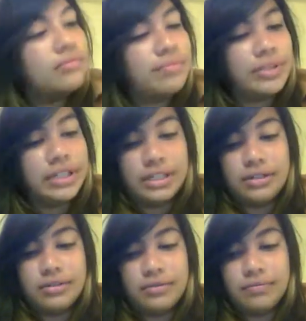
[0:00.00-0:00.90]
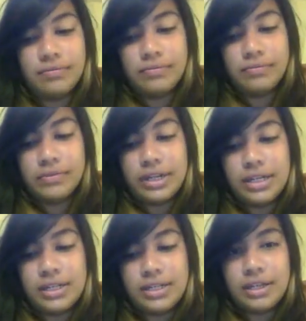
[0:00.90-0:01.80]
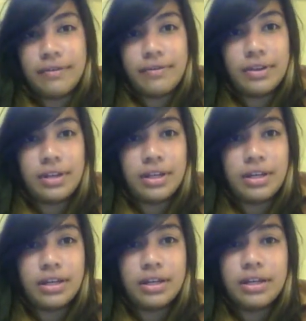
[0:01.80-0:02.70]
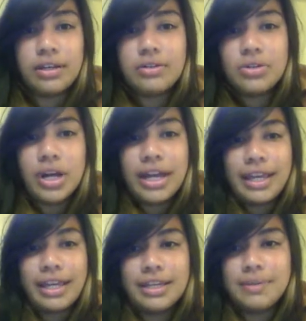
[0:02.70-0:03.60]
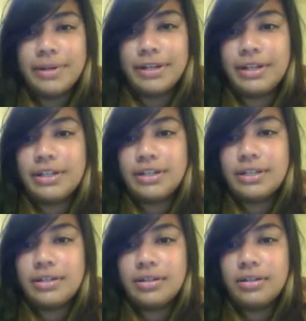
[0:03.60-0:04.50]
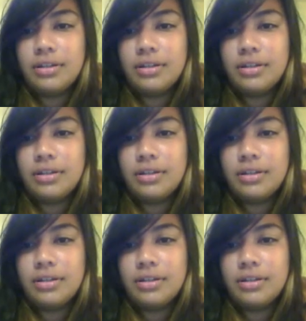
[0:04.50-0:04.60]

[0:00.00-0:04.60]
But it's definitely a trying experience.